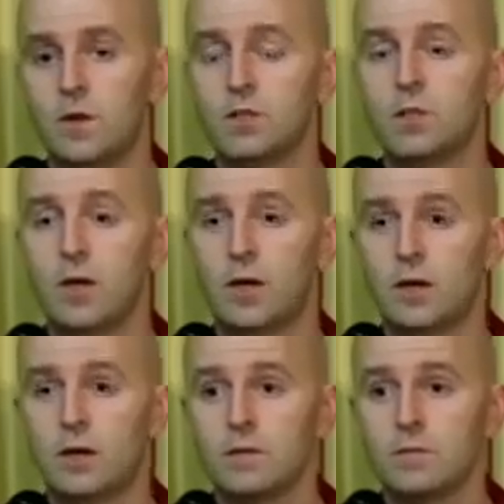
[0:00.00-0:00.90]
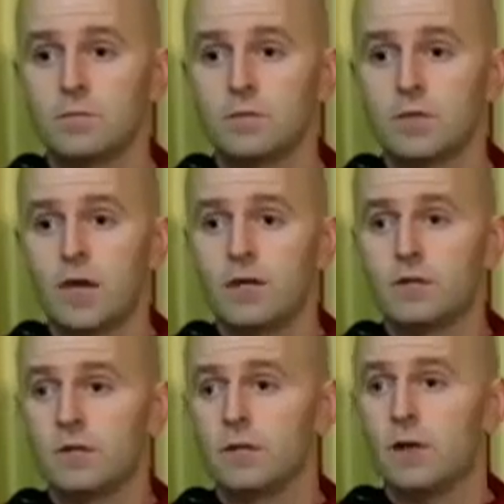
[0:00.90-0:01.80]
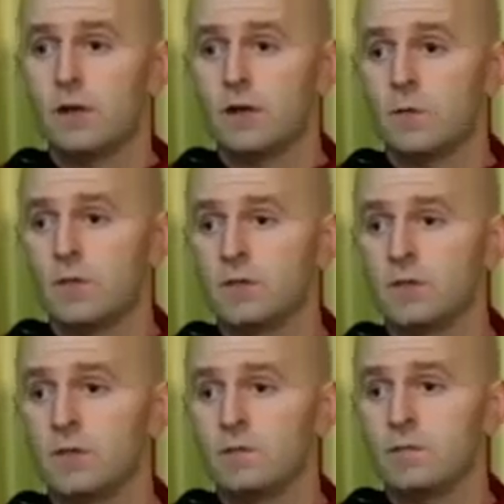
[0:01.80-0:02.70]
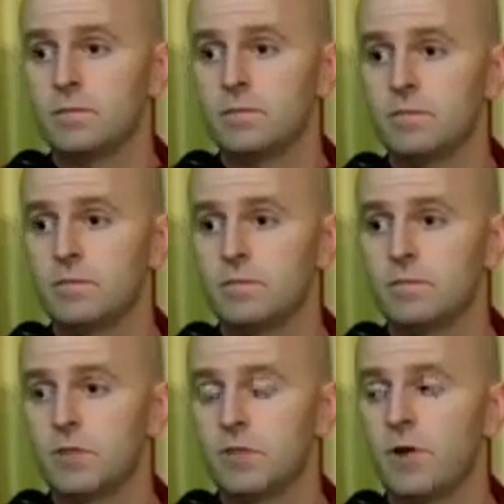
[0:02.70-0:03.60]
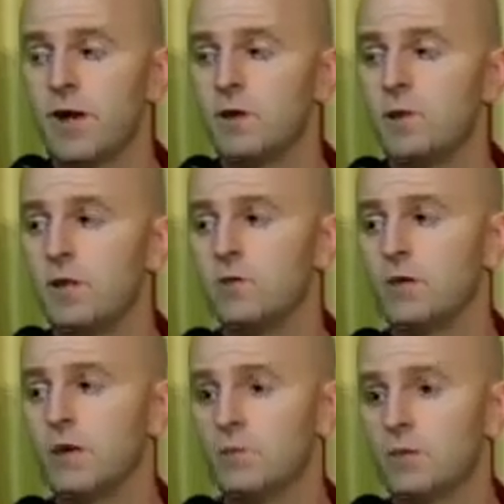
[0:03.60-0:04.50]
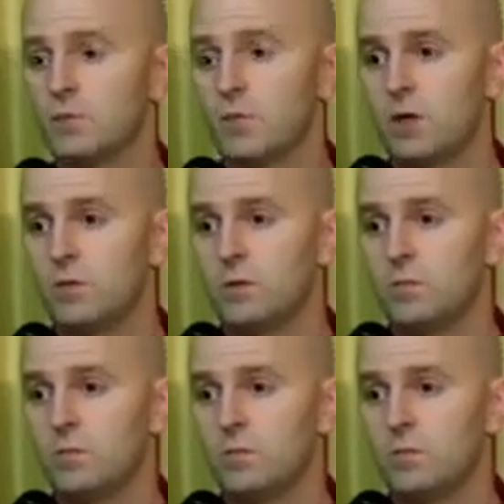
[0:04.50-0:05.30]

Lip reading: shy to ask our Kalyanamitta, how do I overcome this problem?